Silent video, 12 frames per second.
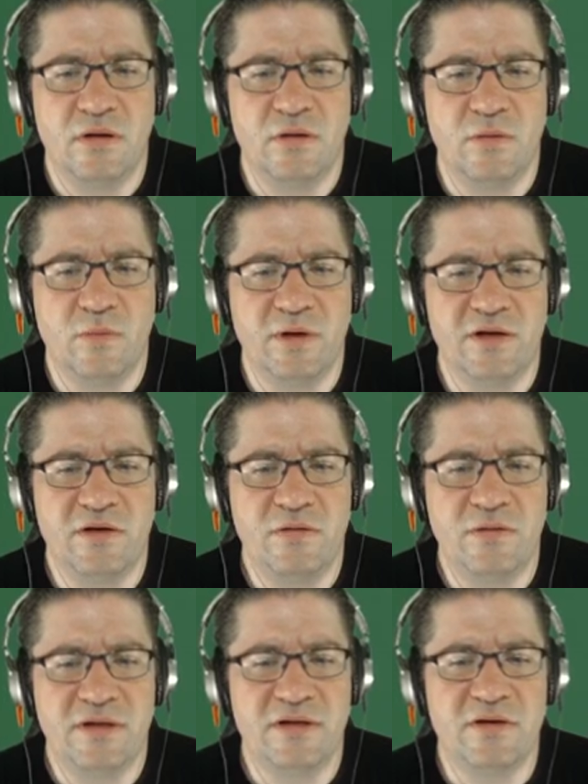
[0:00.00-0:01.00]
What I do
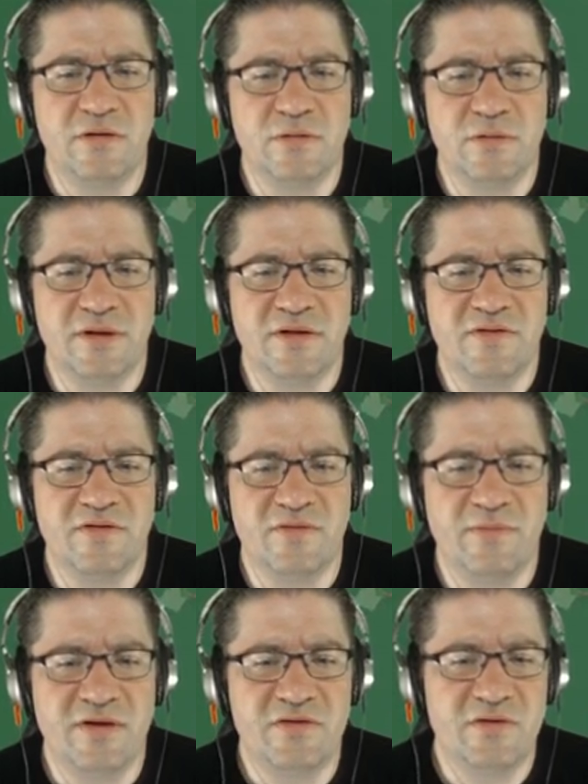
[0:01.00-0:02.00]
need to do is
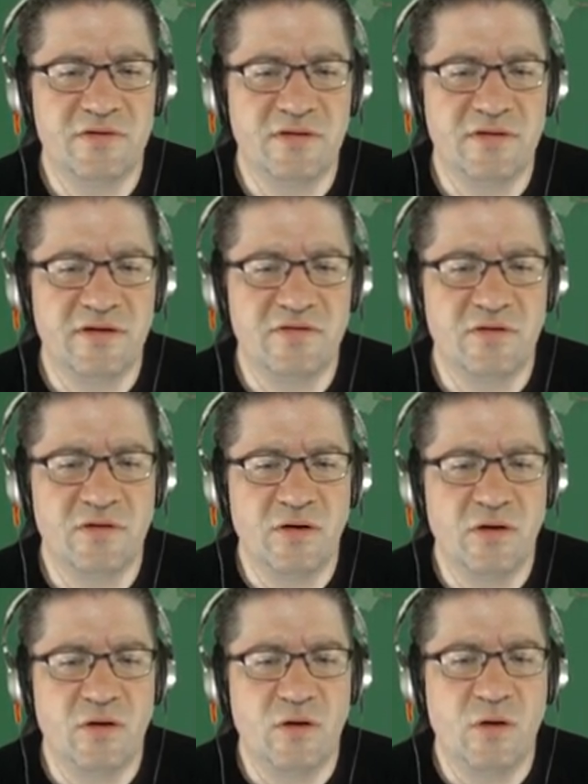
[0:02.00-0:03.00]
make sure that these are
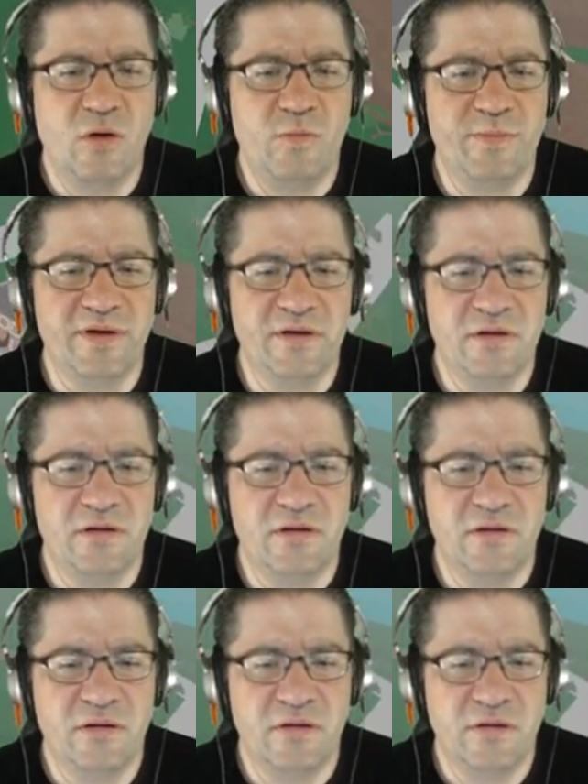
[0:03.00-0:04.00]
open.
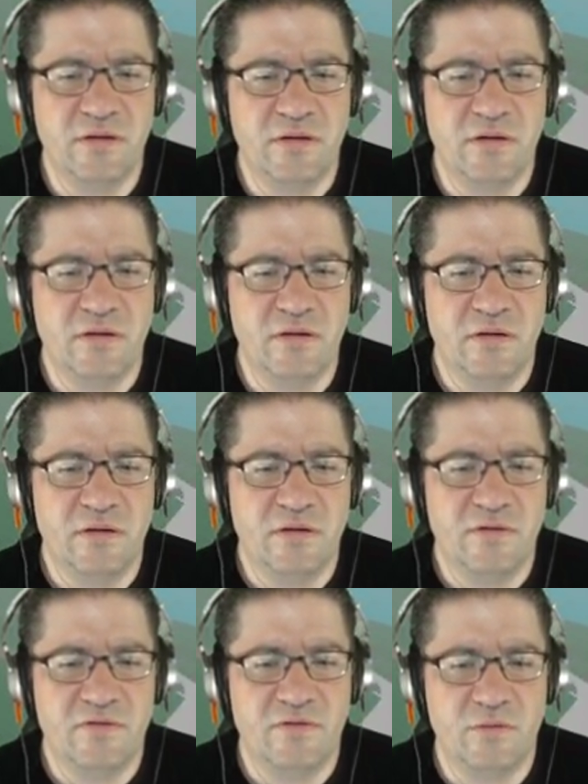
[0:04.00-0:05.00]

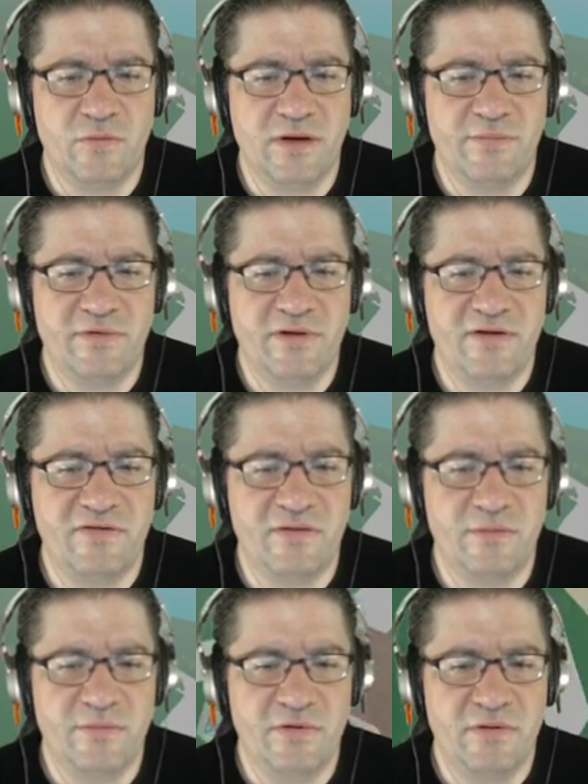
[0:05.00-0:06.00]
So when I place them,